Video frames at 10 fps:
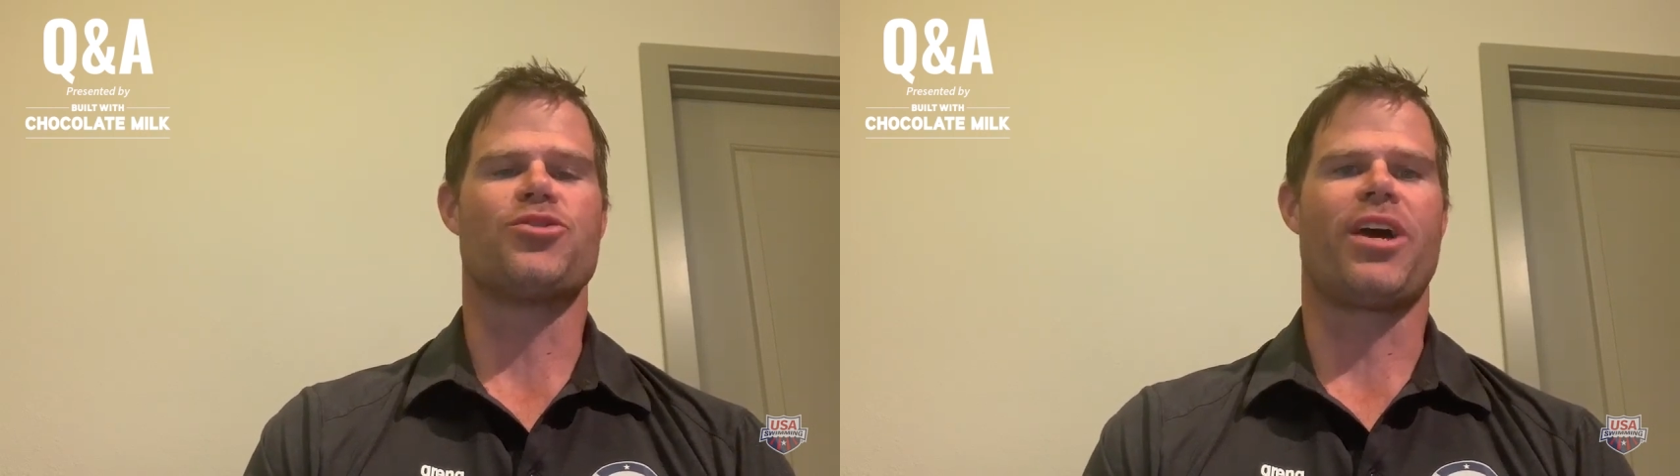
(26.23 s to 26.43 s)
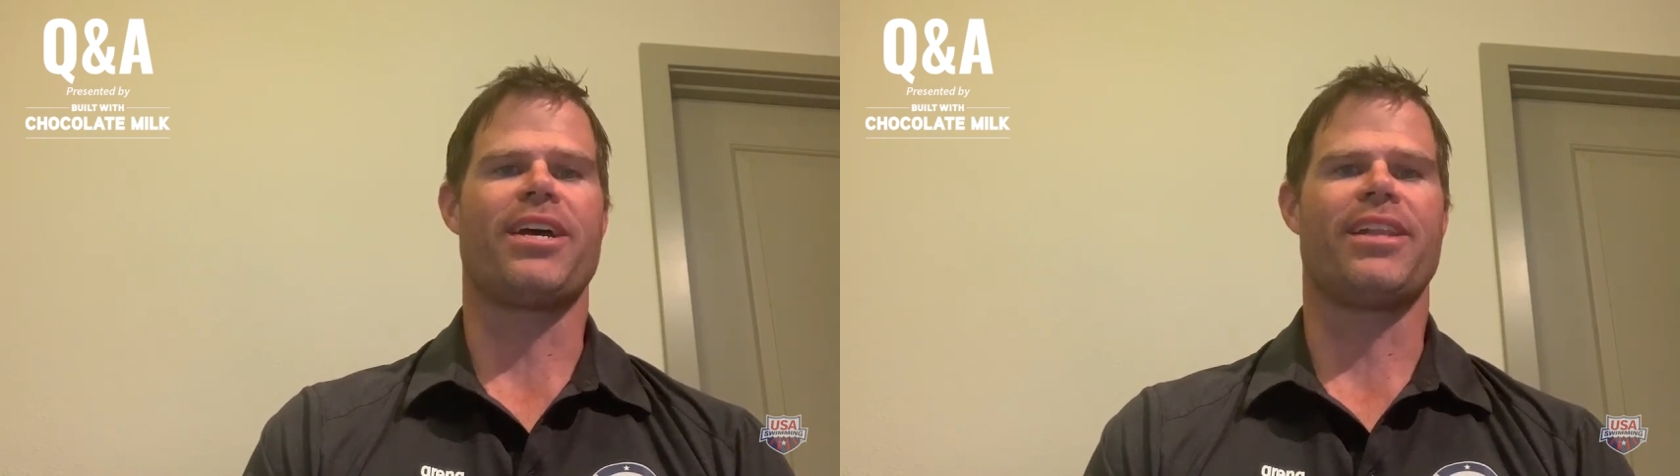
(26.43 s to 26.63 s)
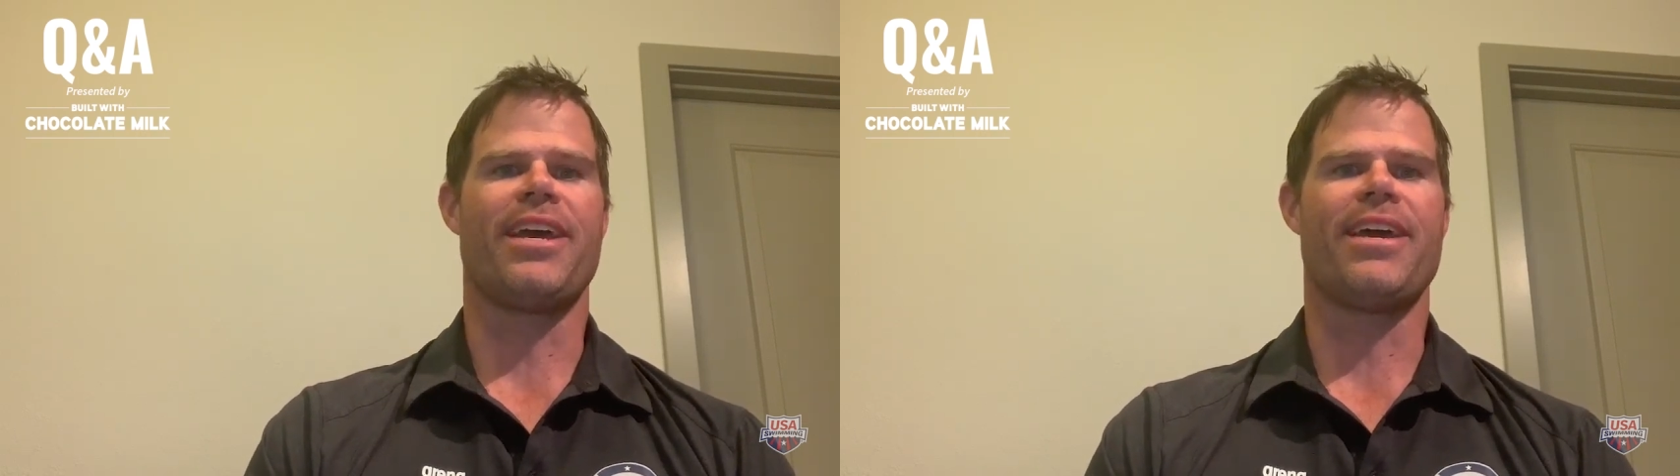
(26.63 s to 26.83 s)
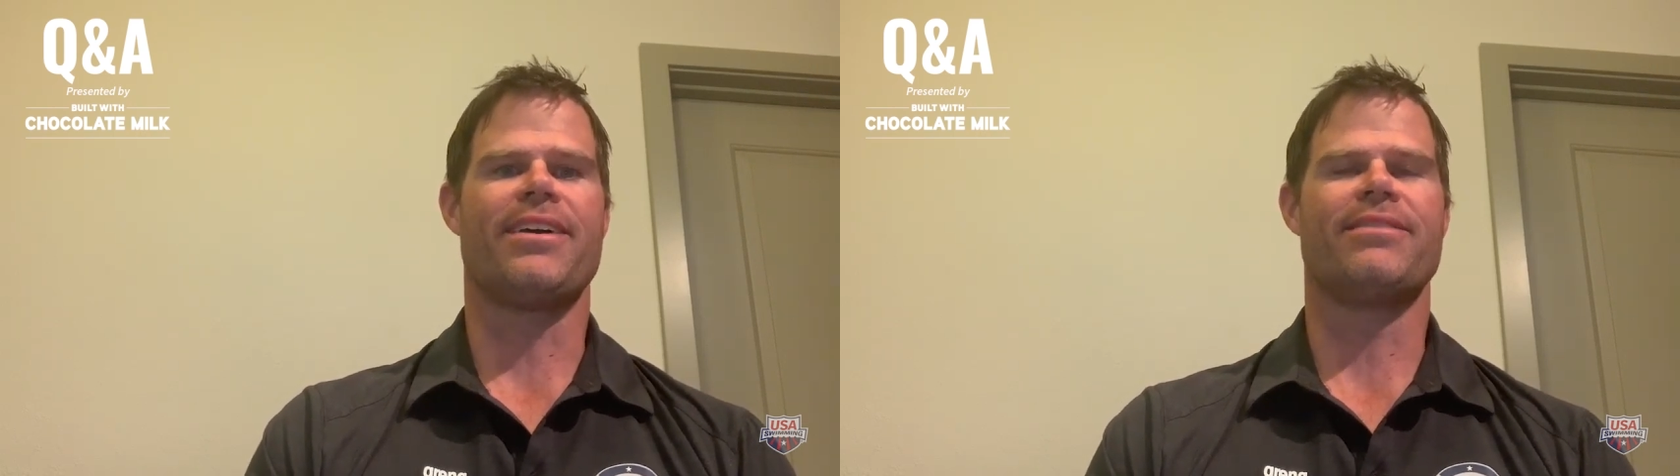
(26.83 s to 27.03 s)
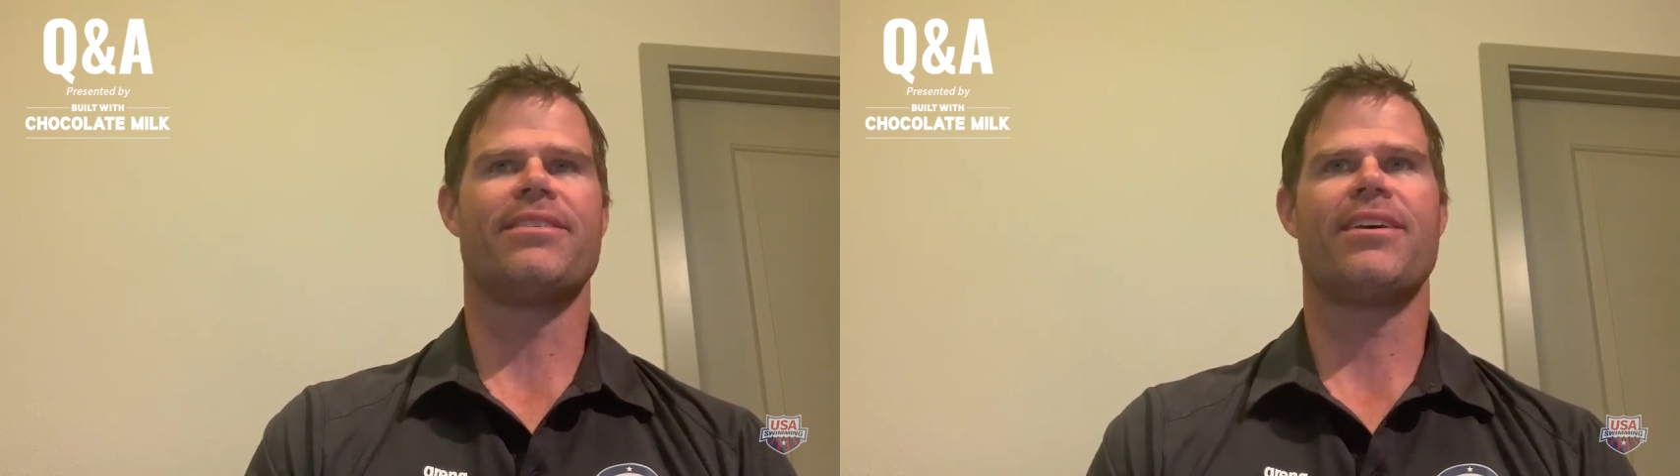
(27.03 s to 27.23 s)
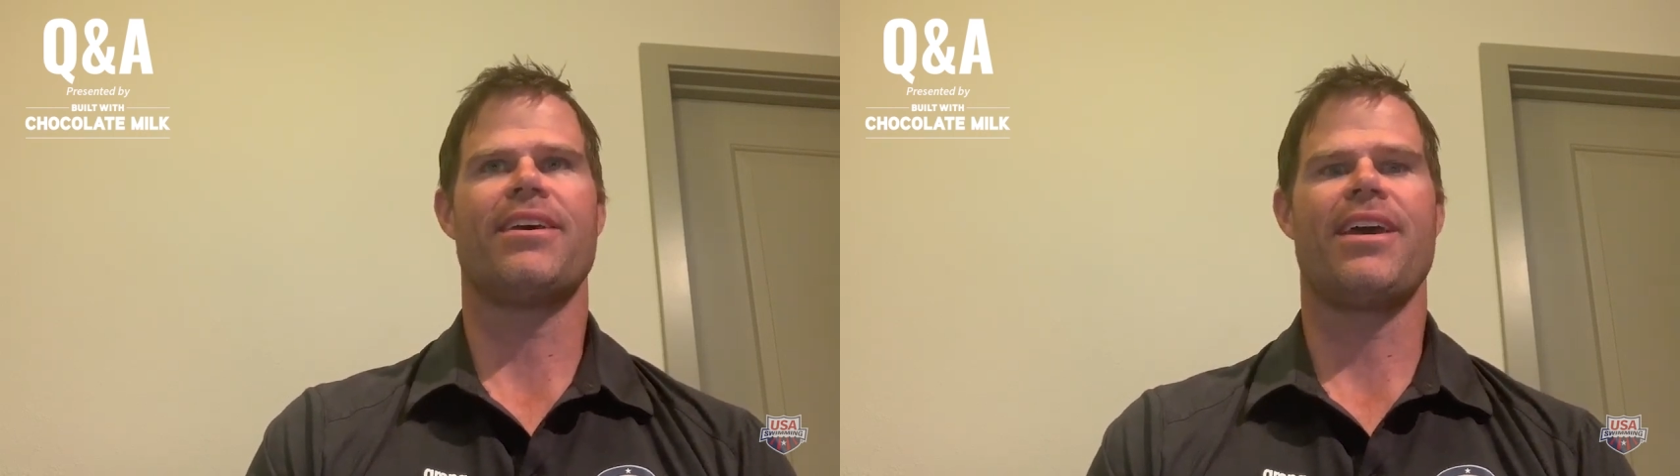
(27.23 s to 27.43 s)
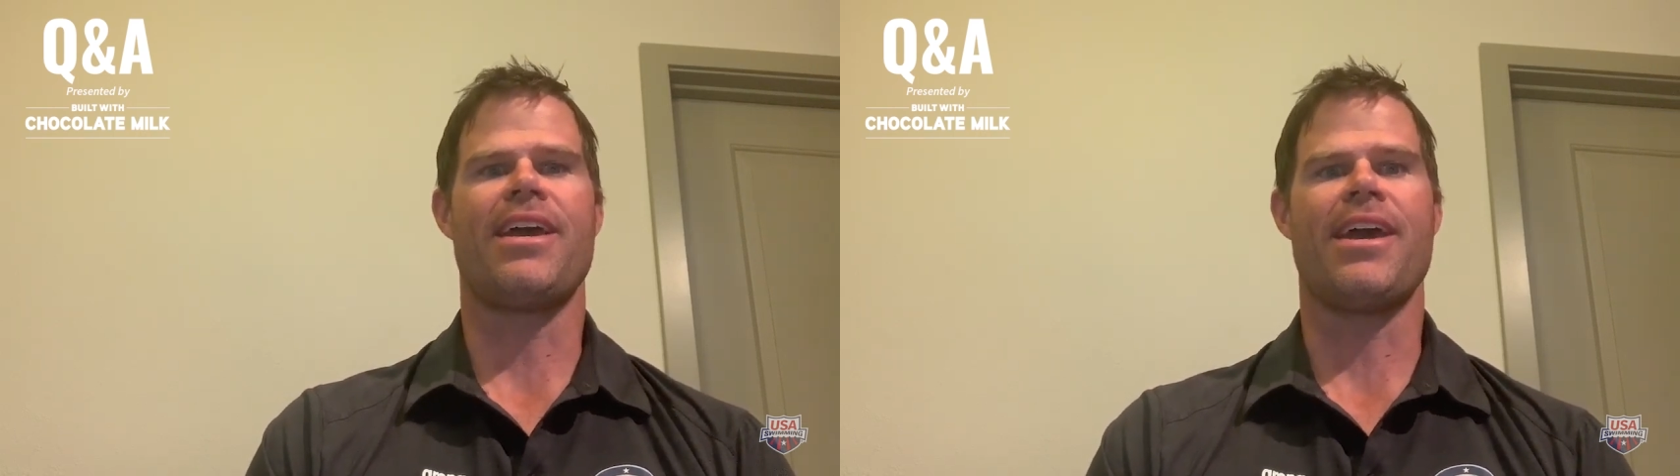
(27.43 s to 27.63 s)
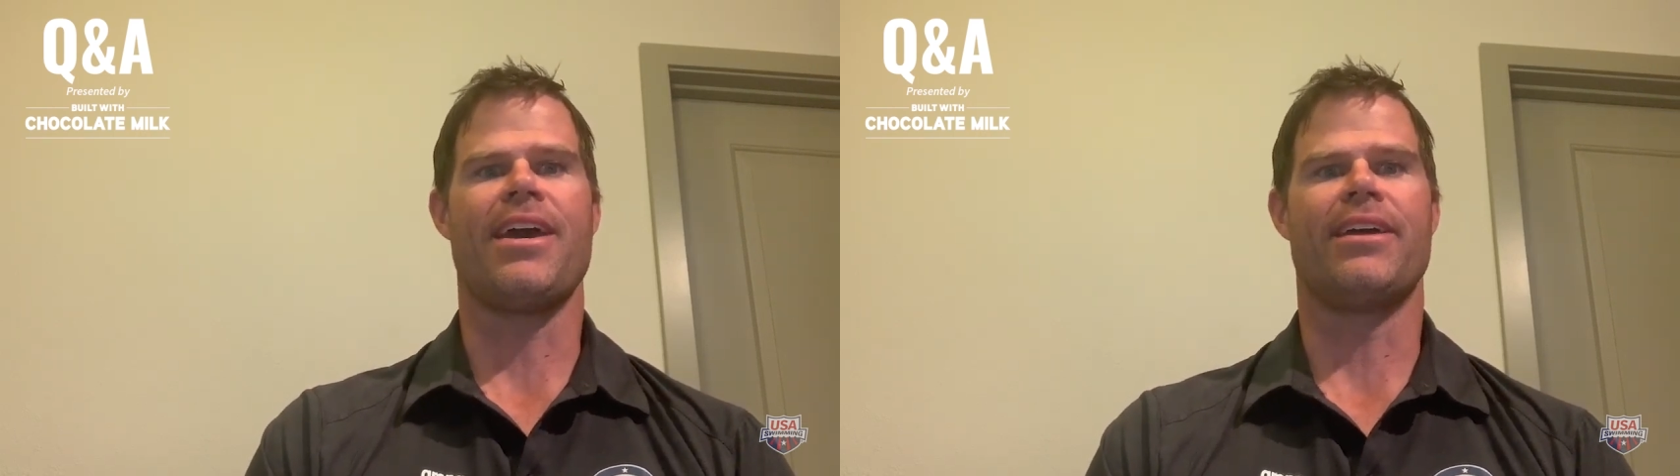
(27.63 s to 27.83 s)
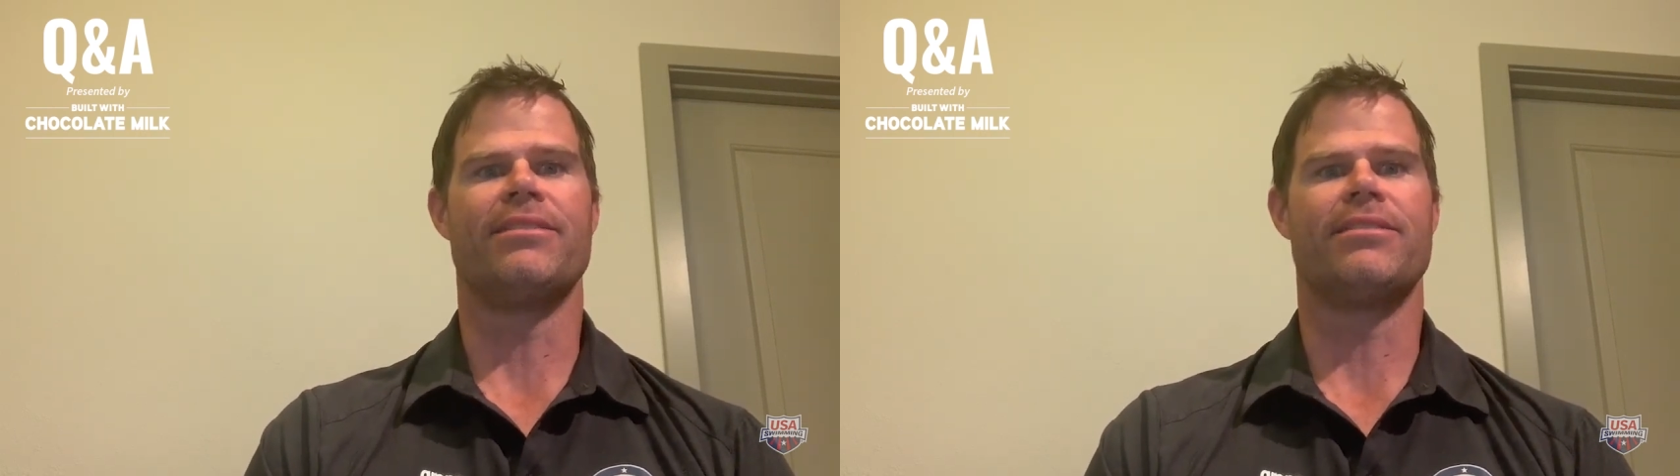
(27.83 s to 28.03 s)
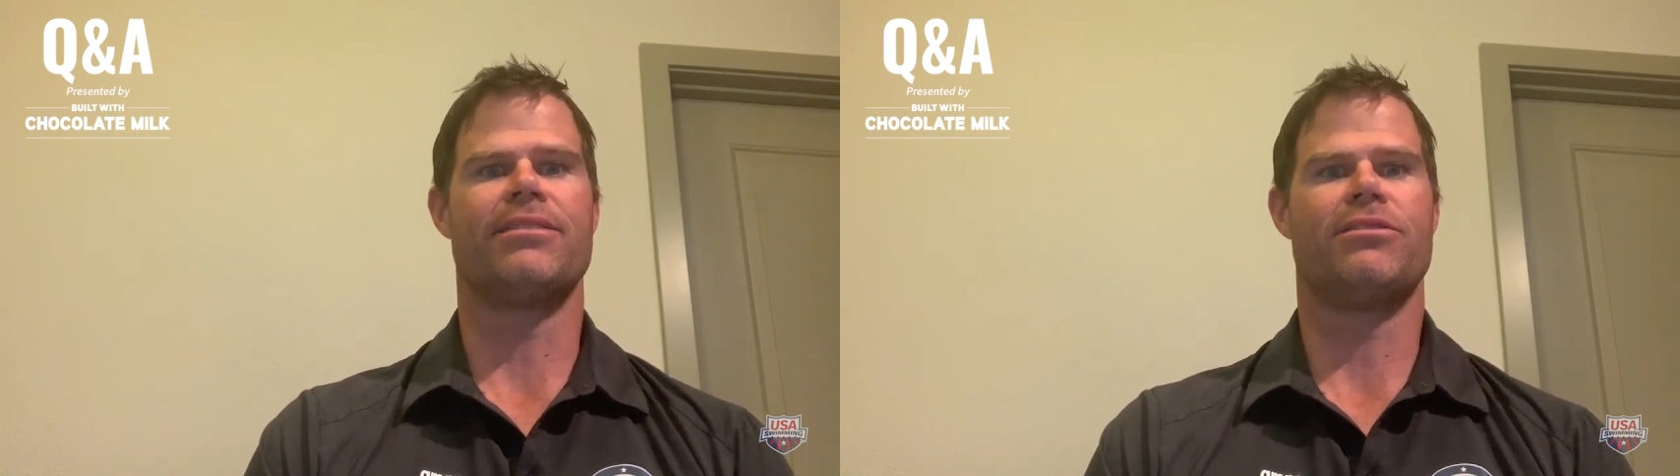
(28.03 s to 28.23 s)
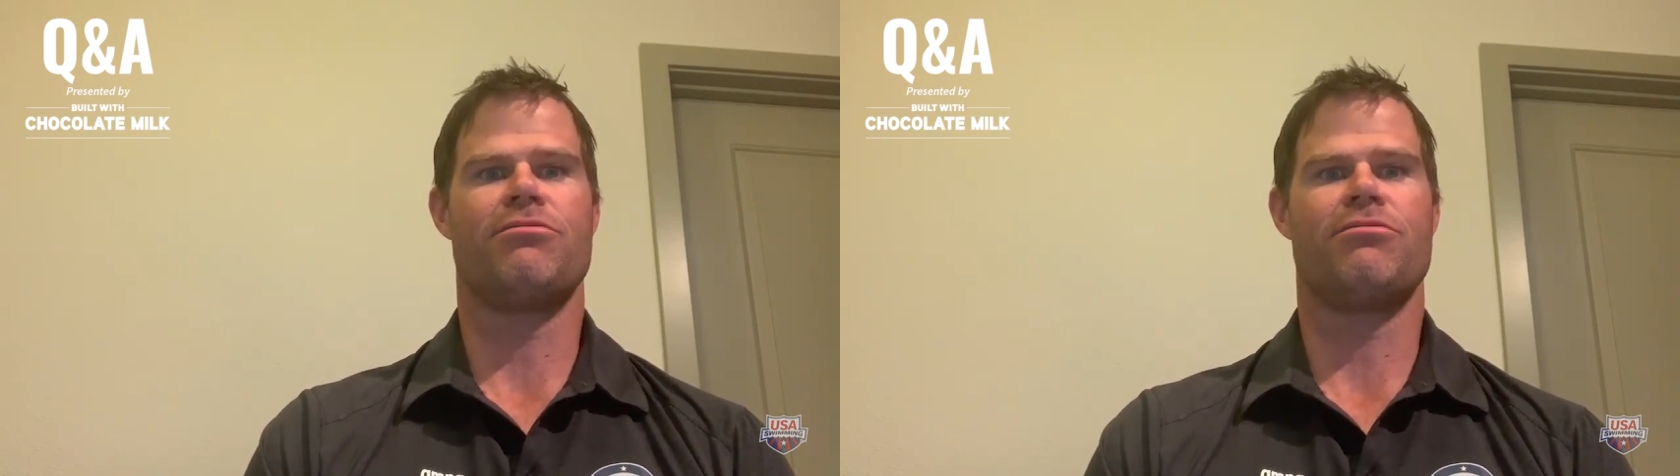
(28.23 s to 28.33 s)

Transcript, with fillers: dry land and